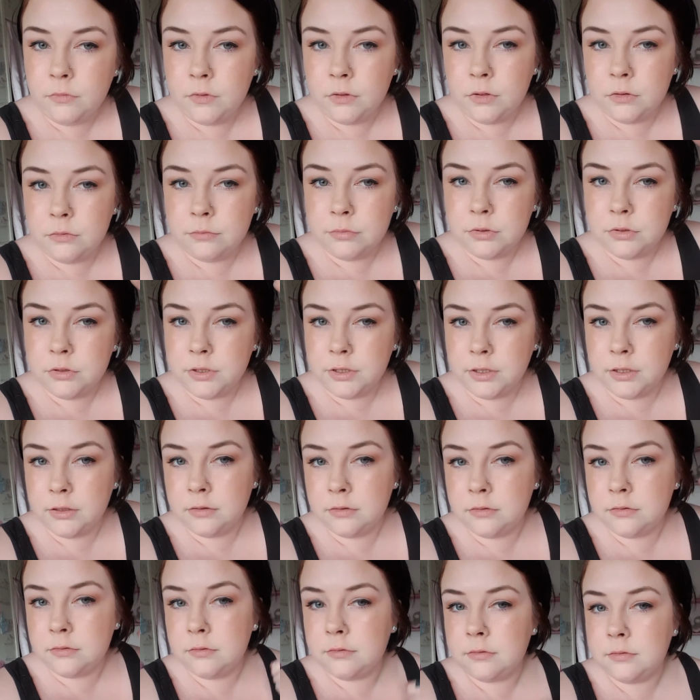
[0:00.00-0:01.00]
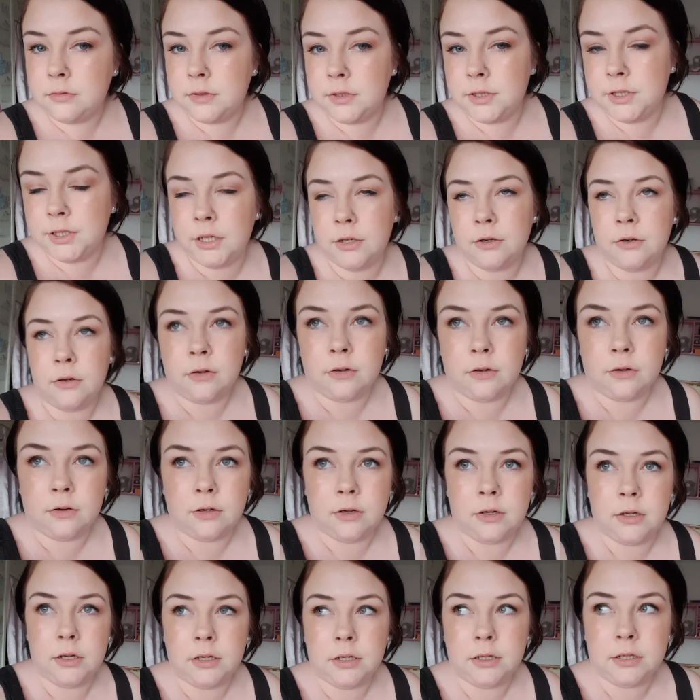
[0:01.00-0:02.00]
oh, bloody hell. So,
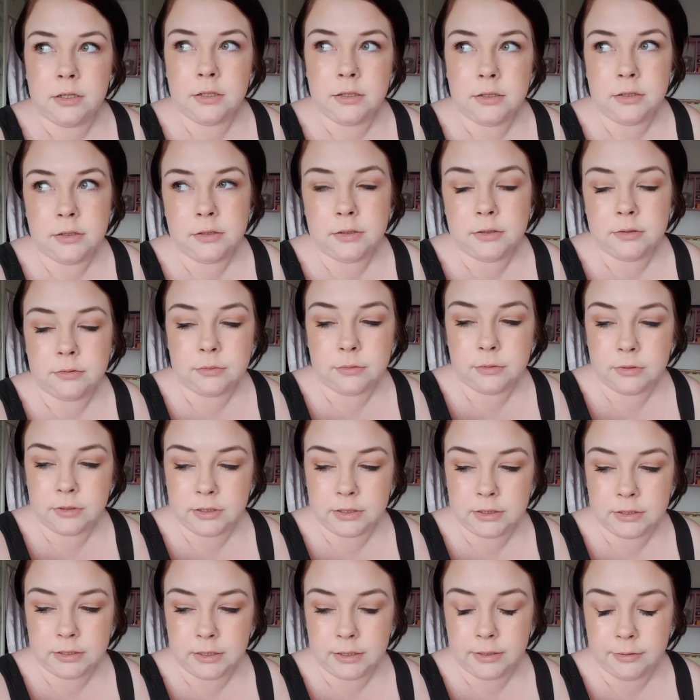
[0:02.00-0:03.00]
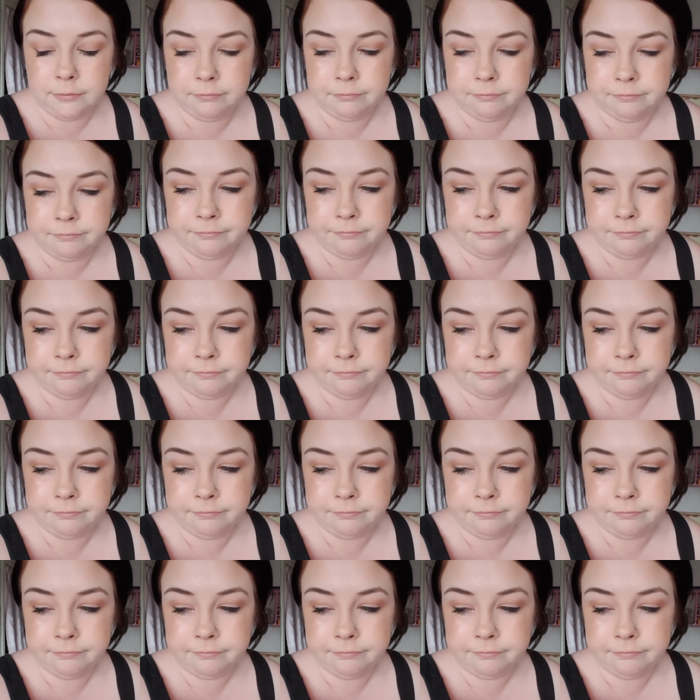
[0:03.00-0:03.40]
what was I saying?